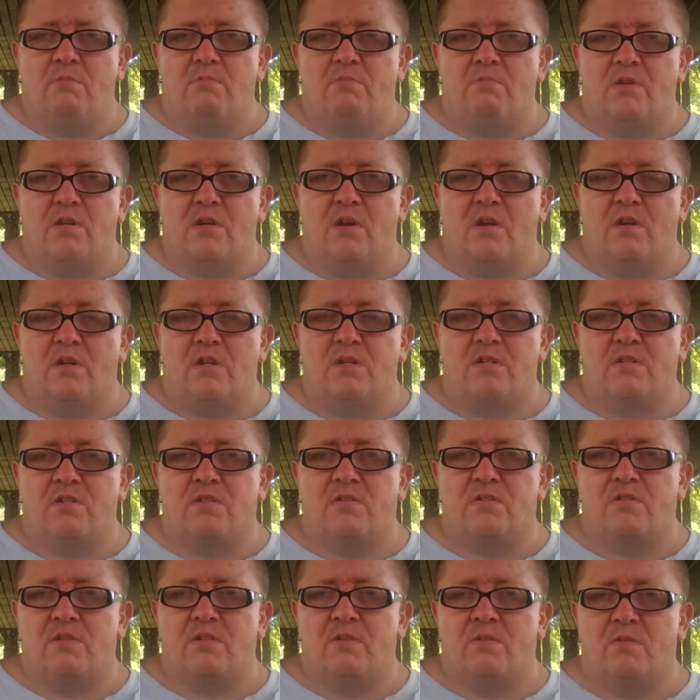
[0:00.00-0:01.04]
regardless,
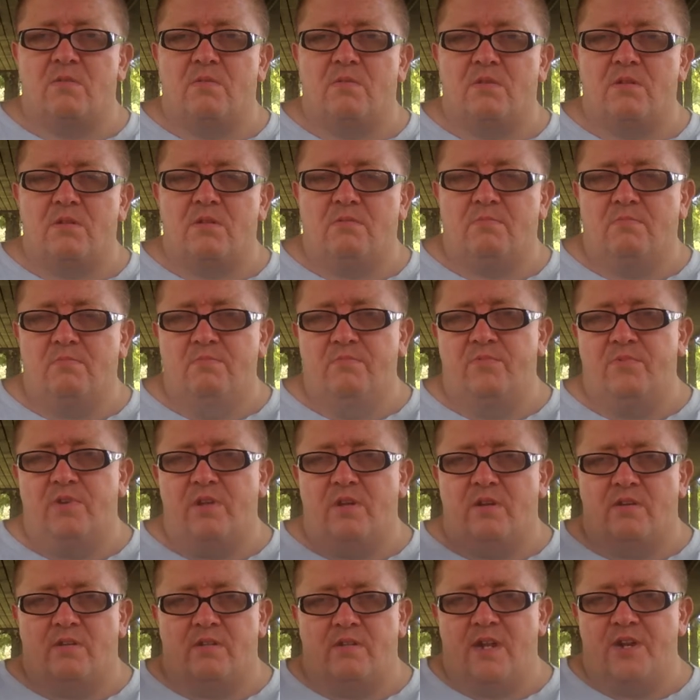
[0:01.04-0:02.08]
so that, in